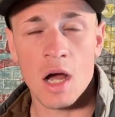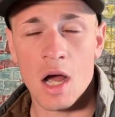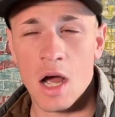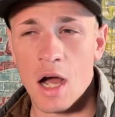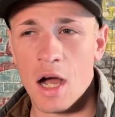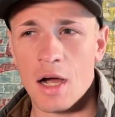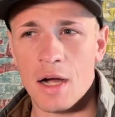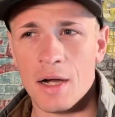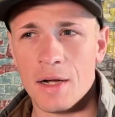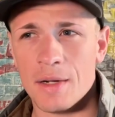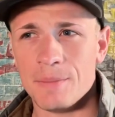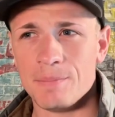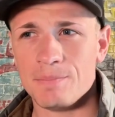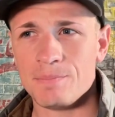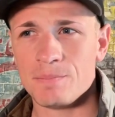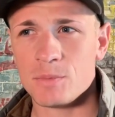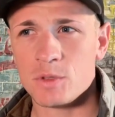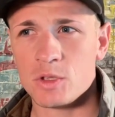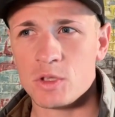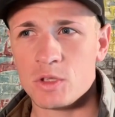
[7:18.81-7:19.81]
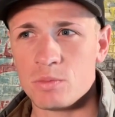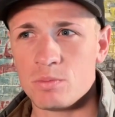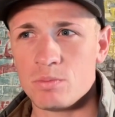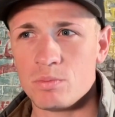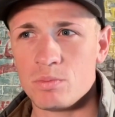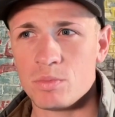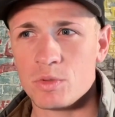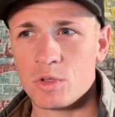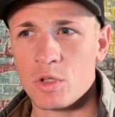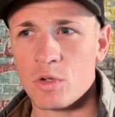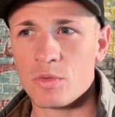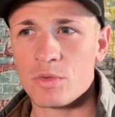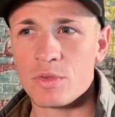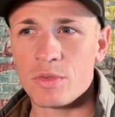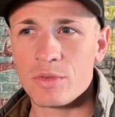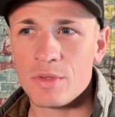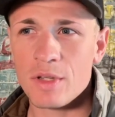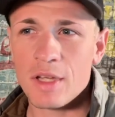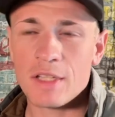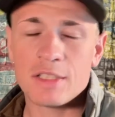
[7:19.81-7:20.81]
So
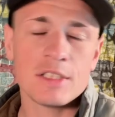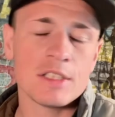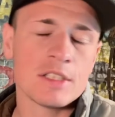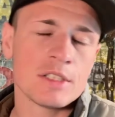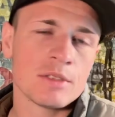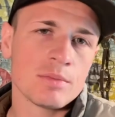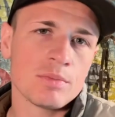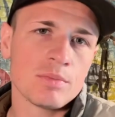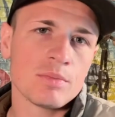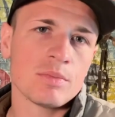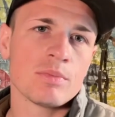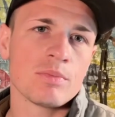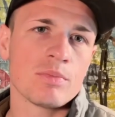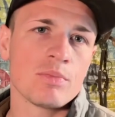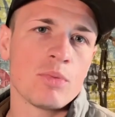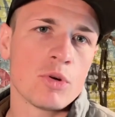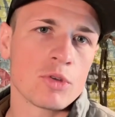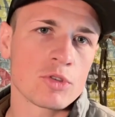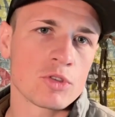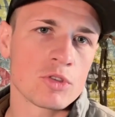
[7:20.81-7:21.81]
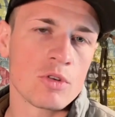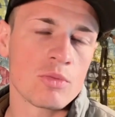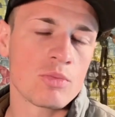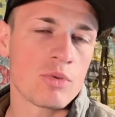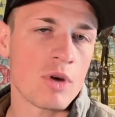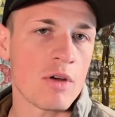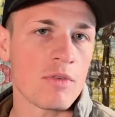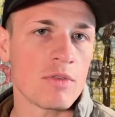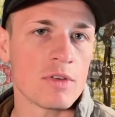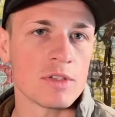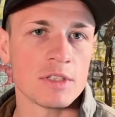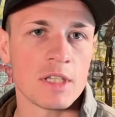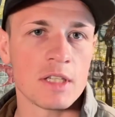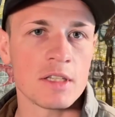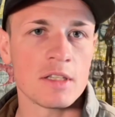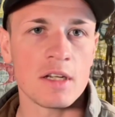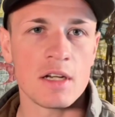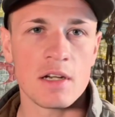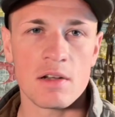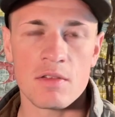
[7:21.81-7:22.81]
it's just personal preference
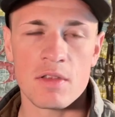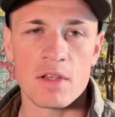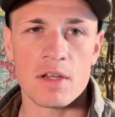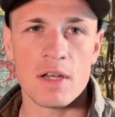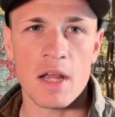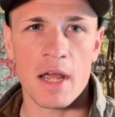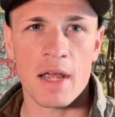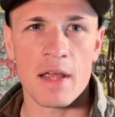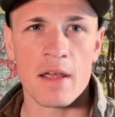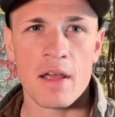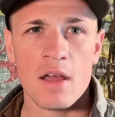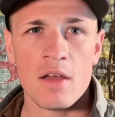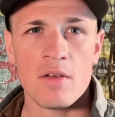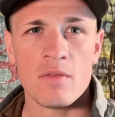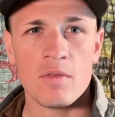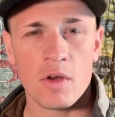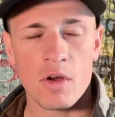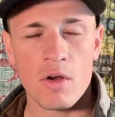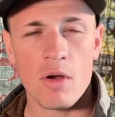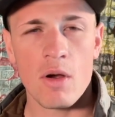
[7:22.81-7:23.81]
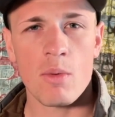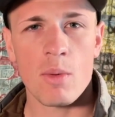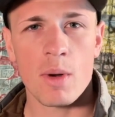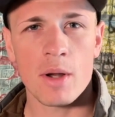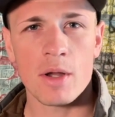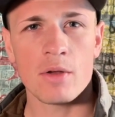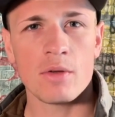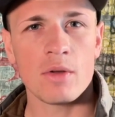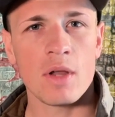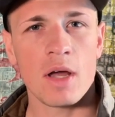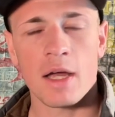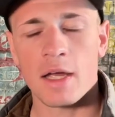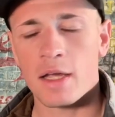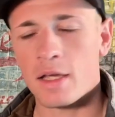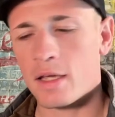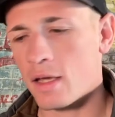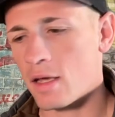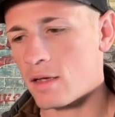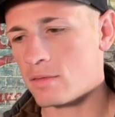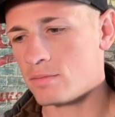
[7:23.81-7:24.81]
at the end of the day. Figure out what you
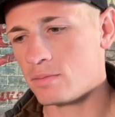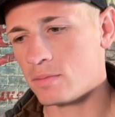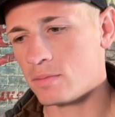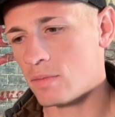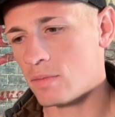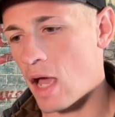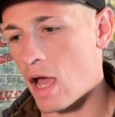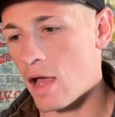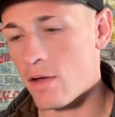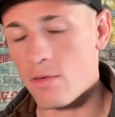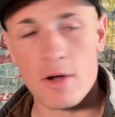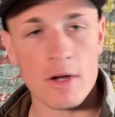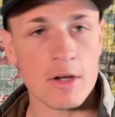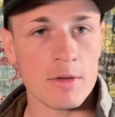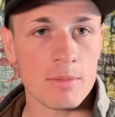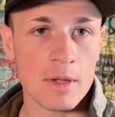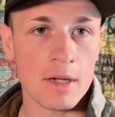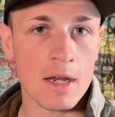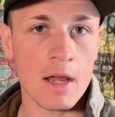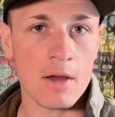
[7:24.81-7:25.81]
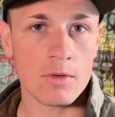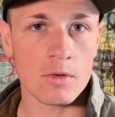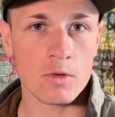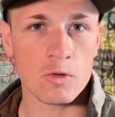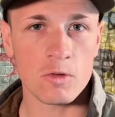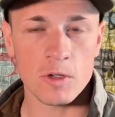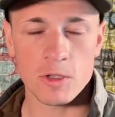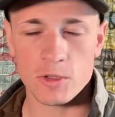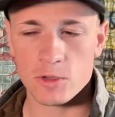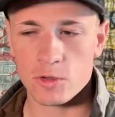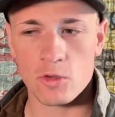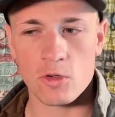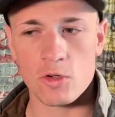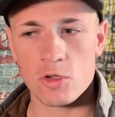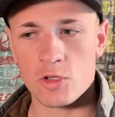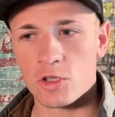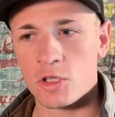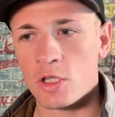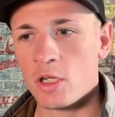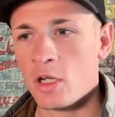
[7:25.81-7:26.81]
like. I recommend Outdoor
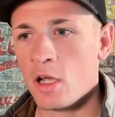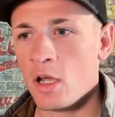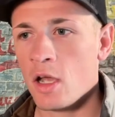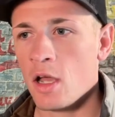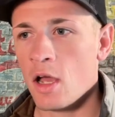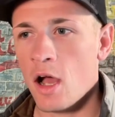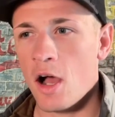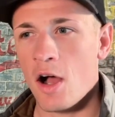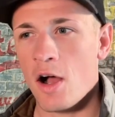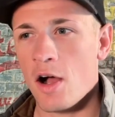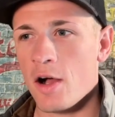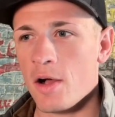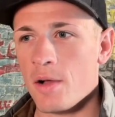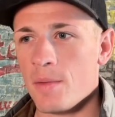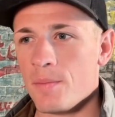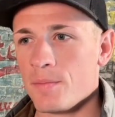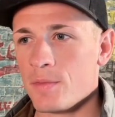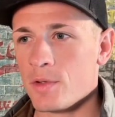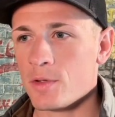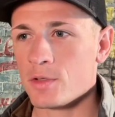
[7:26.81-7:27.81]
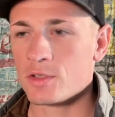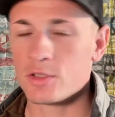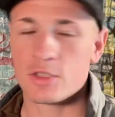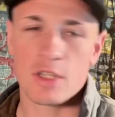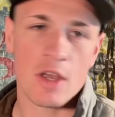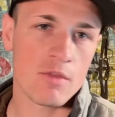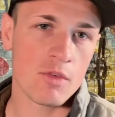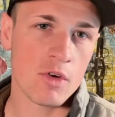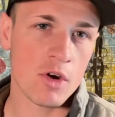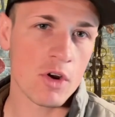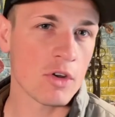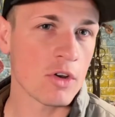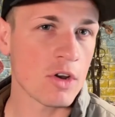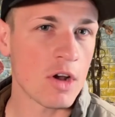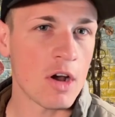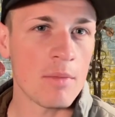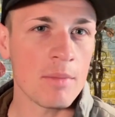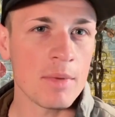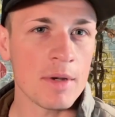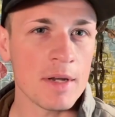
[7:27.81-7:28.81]
Research. There's several other
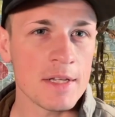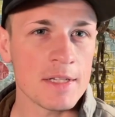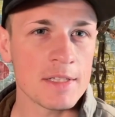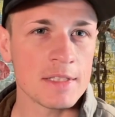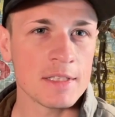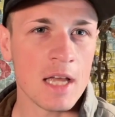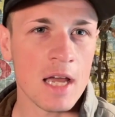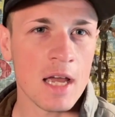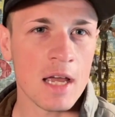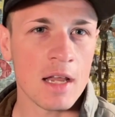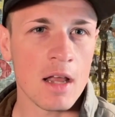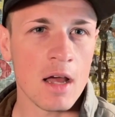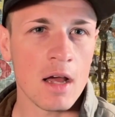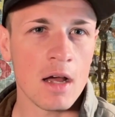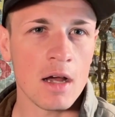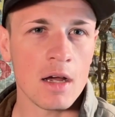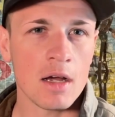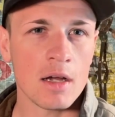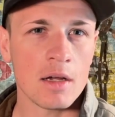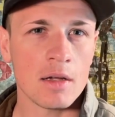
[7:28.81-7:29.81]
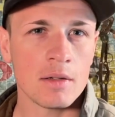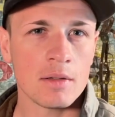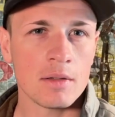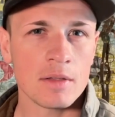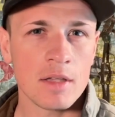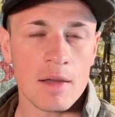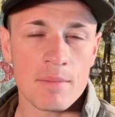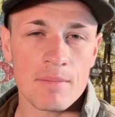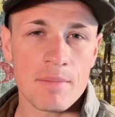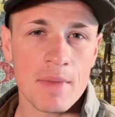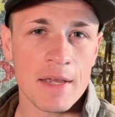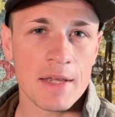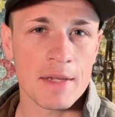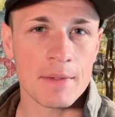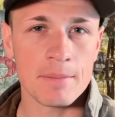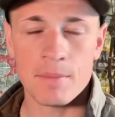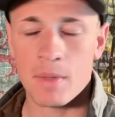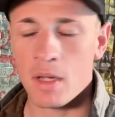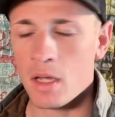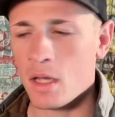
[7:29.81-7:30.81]
companies that make
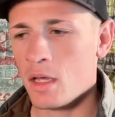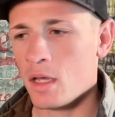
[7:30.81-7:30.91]
them.